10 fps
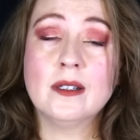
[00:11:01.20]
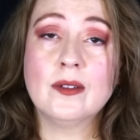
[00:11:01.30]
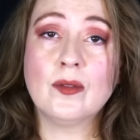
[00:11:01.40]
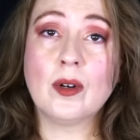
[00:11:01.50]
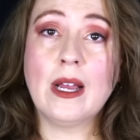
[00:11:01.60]

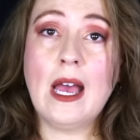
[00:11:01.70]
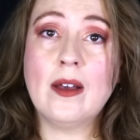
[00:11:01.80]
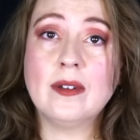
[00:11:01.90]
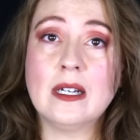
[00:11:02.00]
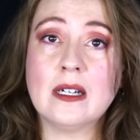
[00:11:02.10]
for
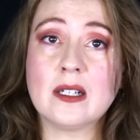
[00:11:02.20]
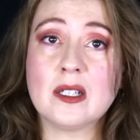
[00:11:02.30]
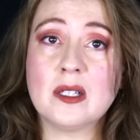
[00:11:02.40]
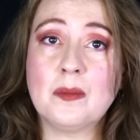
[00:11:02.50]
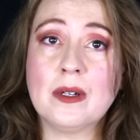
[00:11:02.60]
having an
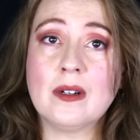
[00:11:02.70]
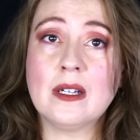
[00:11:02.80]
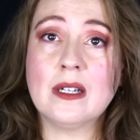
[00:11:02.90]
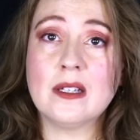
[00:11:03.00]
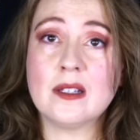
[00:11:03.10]

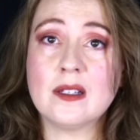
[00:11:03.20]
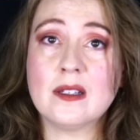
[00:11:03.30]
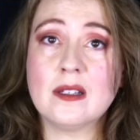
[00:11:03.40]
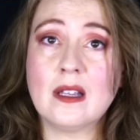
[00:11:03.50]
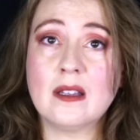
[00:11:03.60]
experience
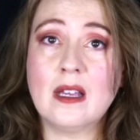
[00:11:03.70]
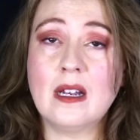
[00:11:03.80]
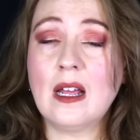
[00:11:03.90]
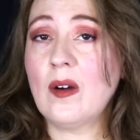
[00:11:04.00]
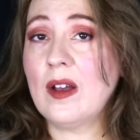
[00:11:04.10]
that they
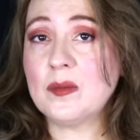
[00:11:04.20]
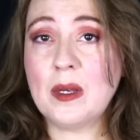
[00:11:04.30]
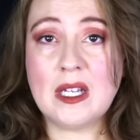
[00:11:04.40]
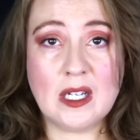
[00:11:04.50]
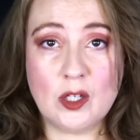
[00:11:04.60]
now have to
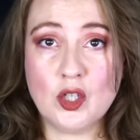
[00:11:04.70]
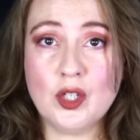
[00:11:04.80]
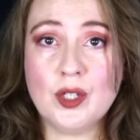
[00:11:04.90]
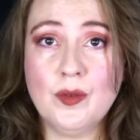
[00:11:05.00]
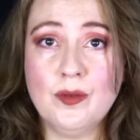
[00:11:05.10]
pay attention
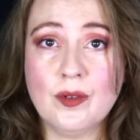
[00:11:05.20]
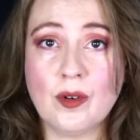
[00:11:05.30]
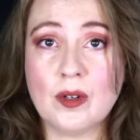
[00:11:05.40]
to, or